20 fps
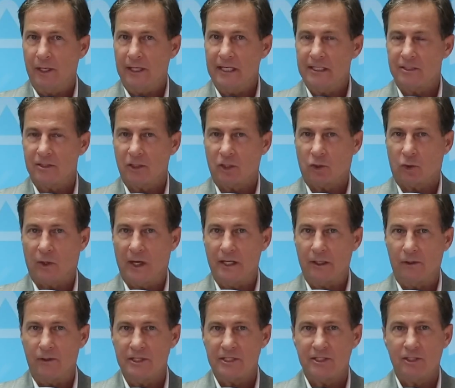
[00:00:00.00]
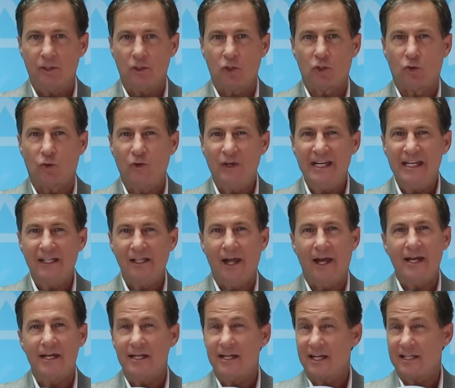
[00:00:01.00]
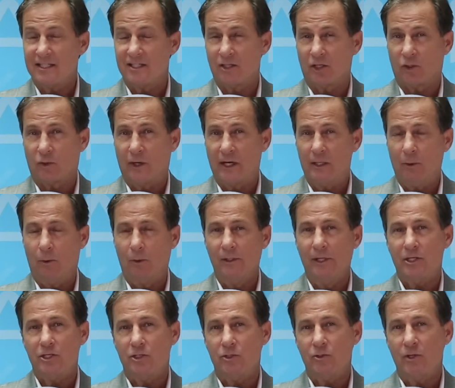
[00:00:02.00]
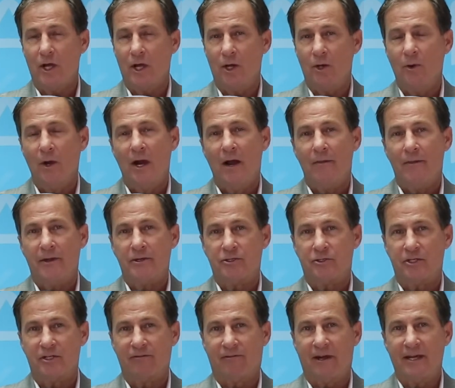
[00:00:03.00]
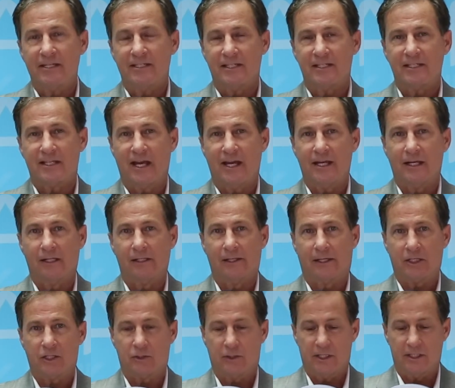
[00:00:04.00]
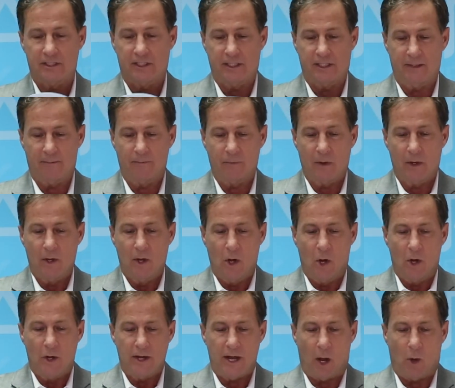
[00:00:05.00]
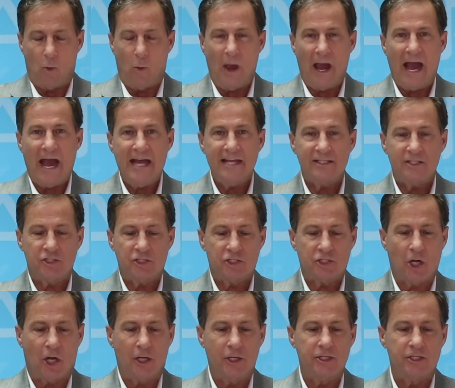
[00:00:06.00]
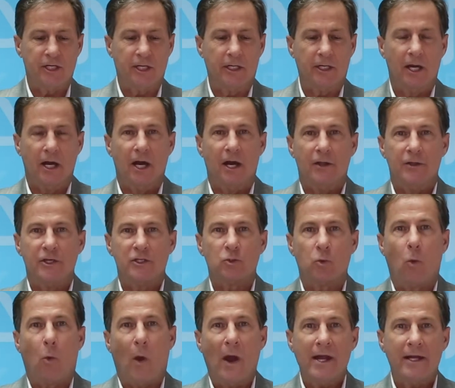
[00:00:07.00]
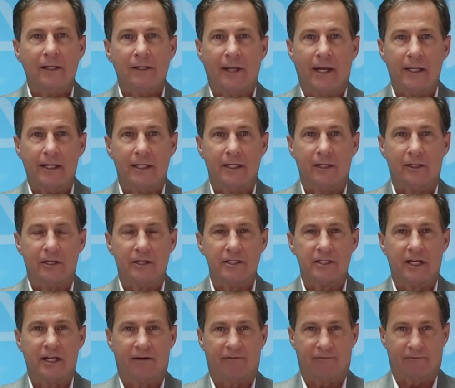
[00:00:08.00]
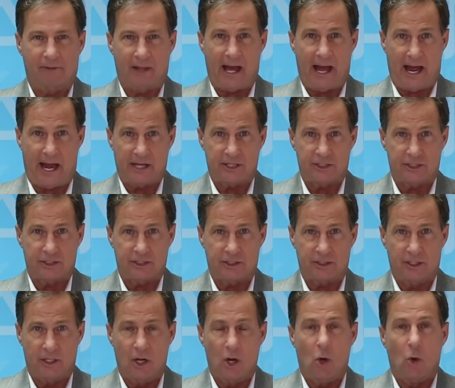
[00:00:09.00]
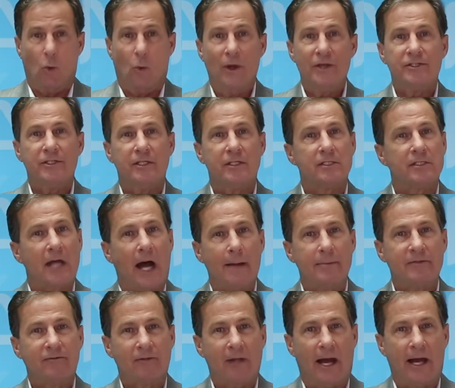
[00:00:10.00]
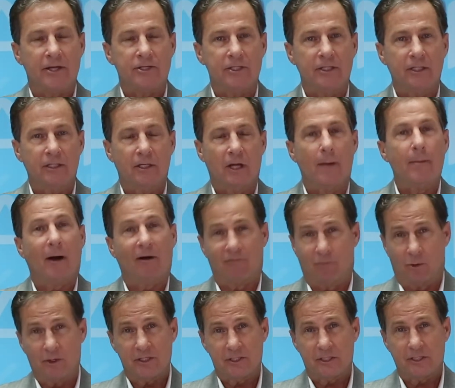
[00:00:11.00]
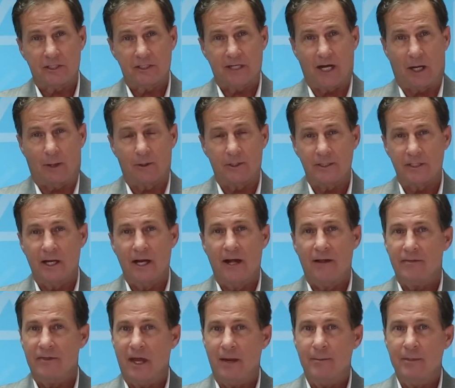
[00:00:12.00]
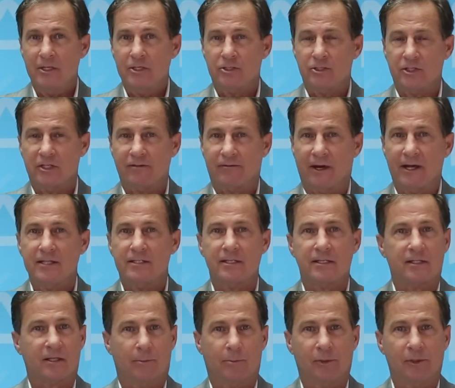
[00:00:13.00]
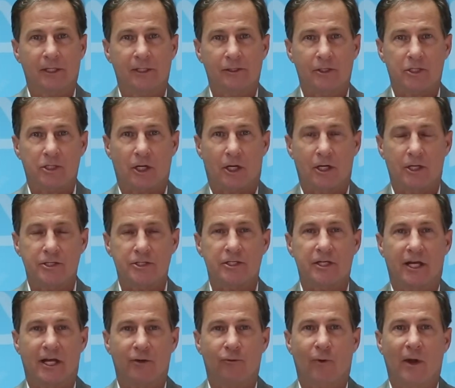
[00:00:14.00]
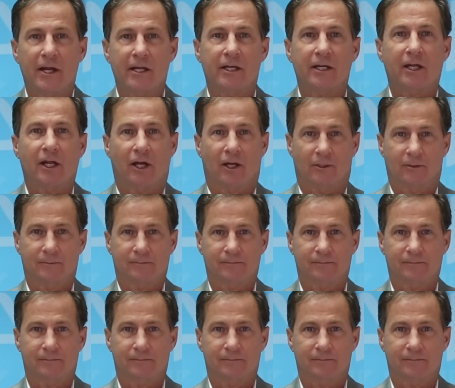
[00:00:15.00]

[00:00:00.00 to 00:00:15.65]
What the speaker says: into the cradle, this little green light next to the cradle will let you know that your device is getting electricity. Now, as it's charging, this white light here is going to flash. Once it stops flashing, about 4 to 6 hours, that means your device is completely charged and ready to go.